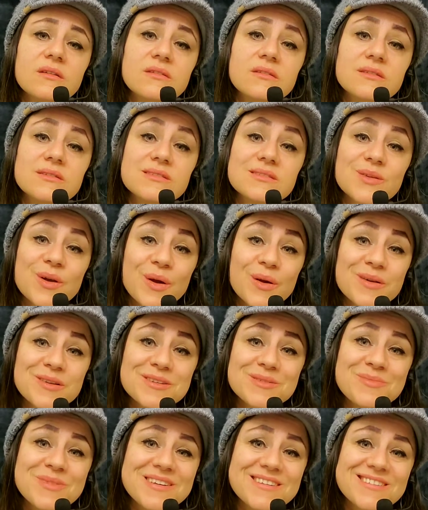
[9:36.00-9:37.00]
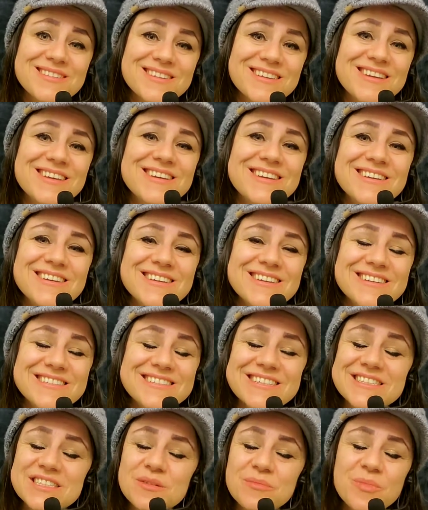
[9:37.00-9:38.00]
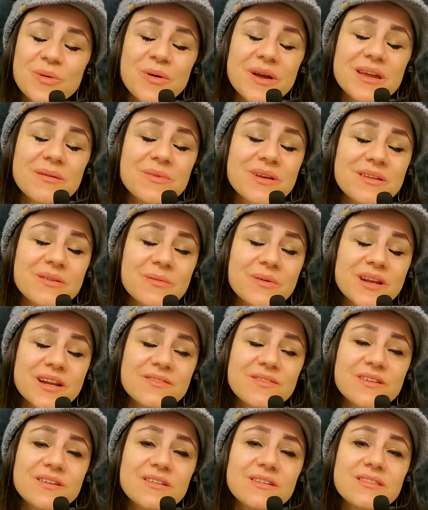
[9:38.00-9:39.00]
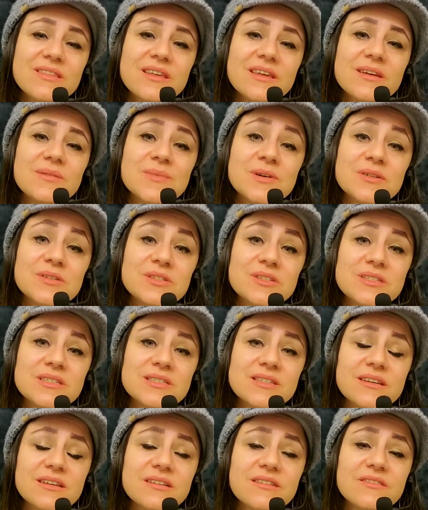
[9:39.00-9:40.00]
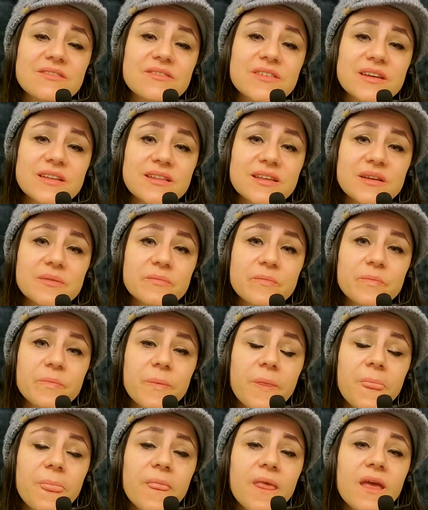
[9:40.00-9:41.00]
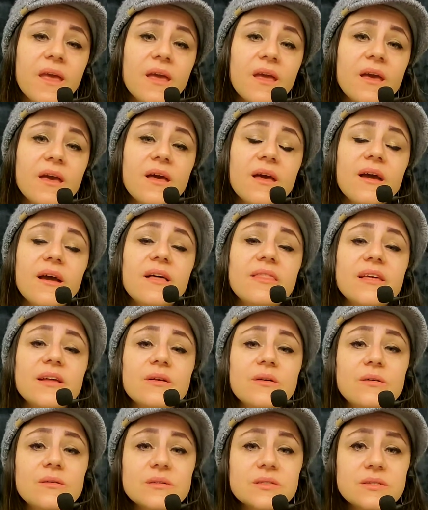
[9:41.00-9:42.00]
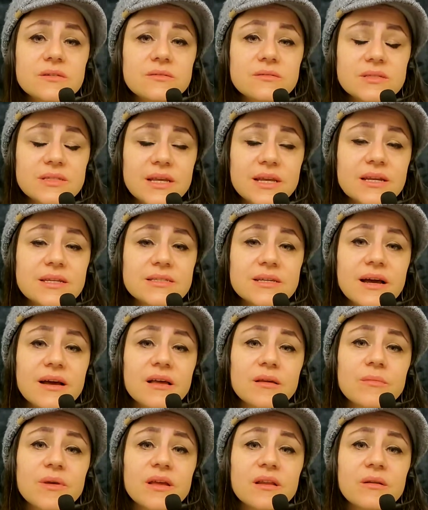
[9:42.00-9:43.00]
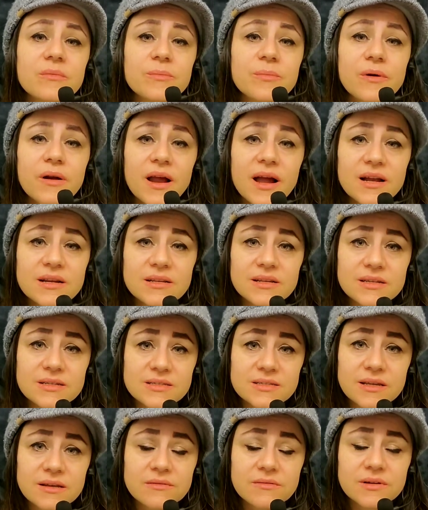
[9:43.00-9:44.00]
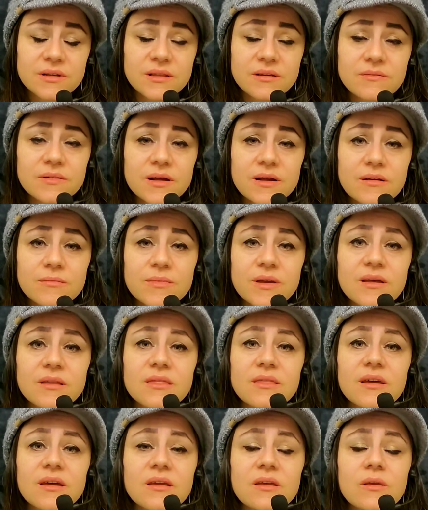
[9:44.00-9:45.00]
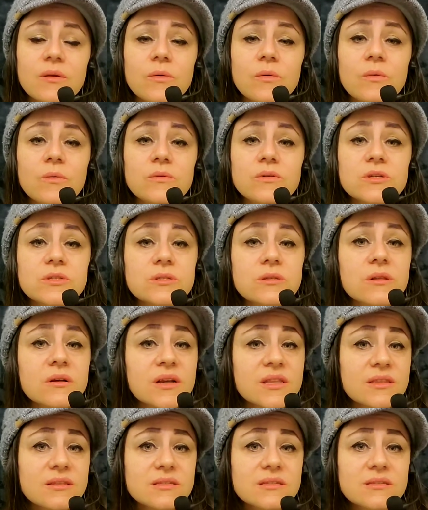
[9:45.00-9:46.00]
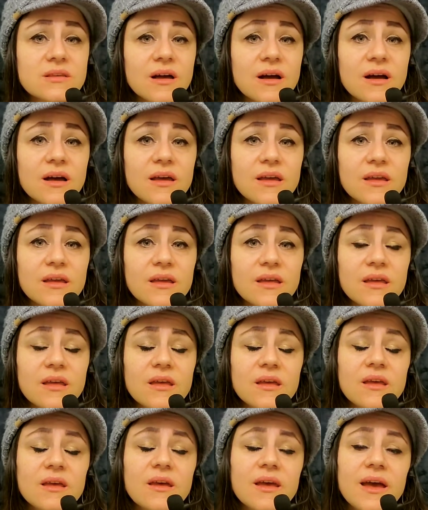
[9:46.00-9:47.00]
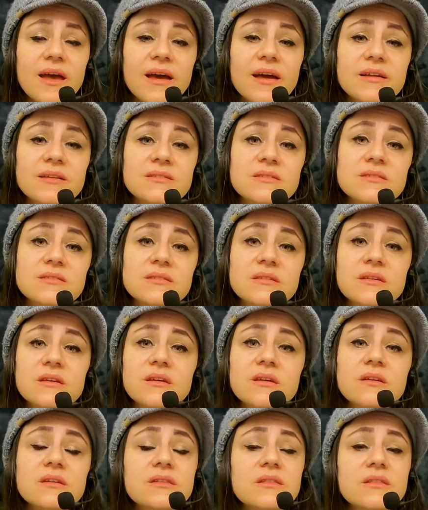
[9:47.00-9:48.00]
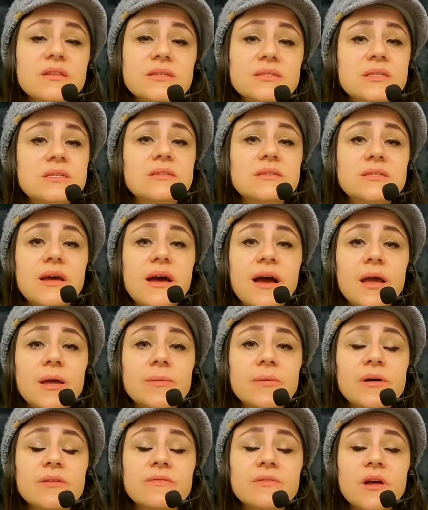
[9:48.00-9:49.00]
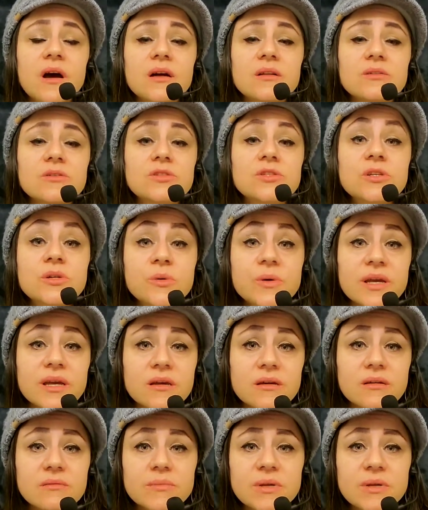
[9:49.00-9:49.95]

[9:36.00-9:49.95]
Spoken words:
discouragement, disappointment, whatever the emotions that you're feeling. And then also take time in a practice. I really recommend that you just look at the sky. And this is a time of not doing,